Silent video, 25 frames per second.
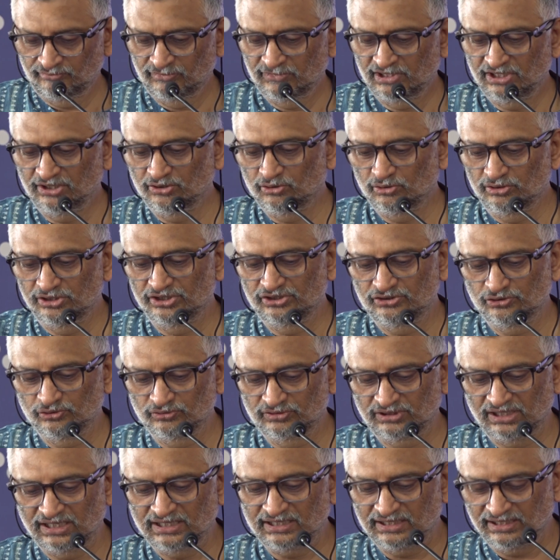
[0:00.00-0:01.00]
You know, issues
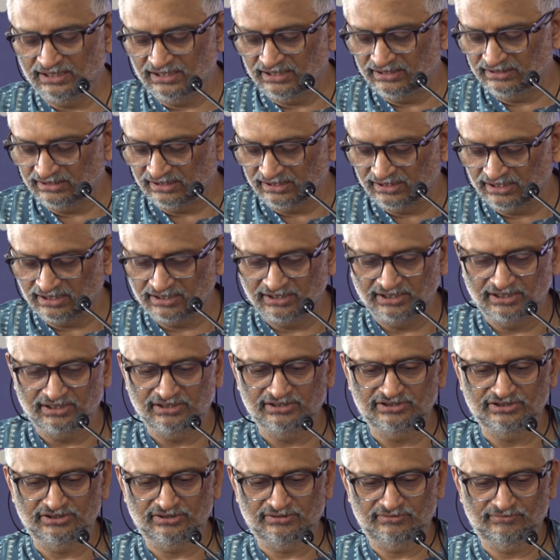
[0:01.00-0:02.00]
like health and
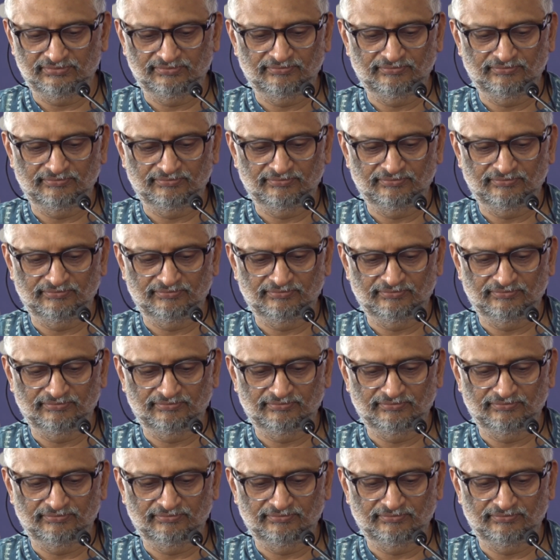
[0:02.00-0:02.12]
agriculture.